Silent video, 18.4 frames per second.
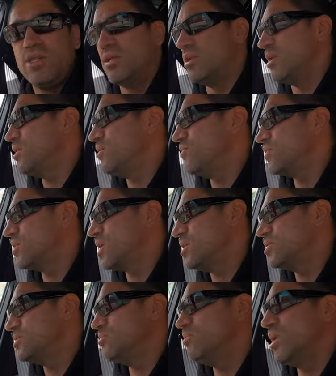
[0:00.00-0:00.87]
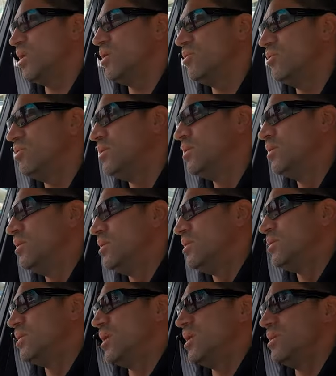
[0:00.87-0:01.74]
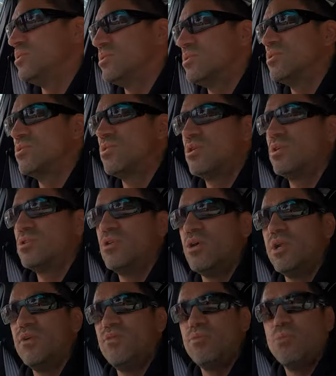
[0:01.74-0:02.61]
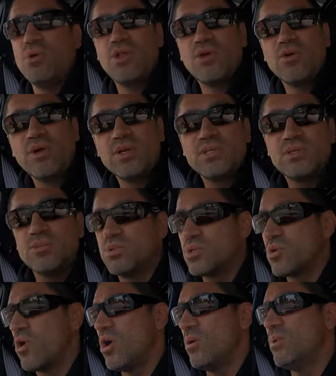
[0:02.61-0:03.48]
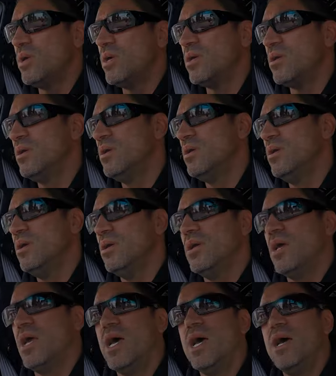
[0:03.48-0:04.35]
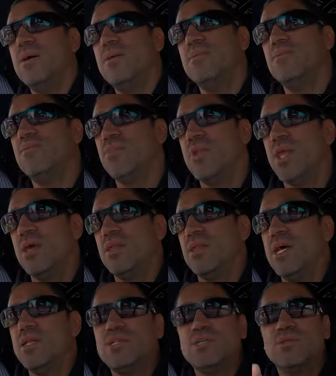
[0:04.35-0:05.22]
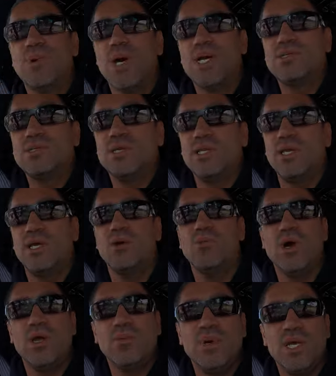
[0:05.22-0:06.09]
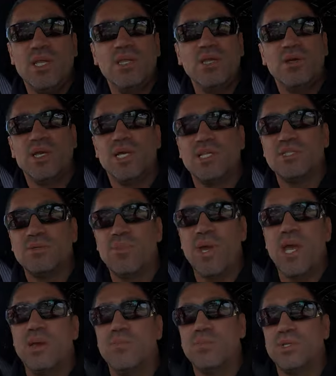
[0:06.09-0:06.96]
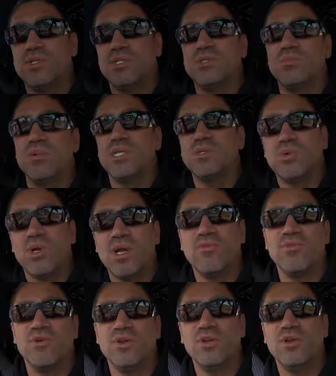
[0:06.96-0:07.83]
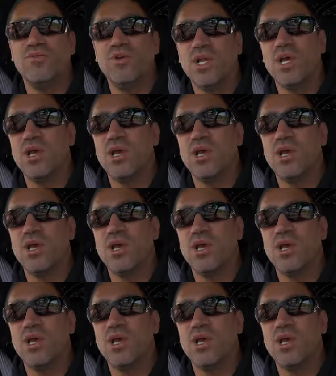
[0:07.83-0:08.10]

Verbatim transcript: hit the notification bell, then it's as good as not even bothering subscribing. That just basically, it won't mean that you'll get spammed, it just means whenever a new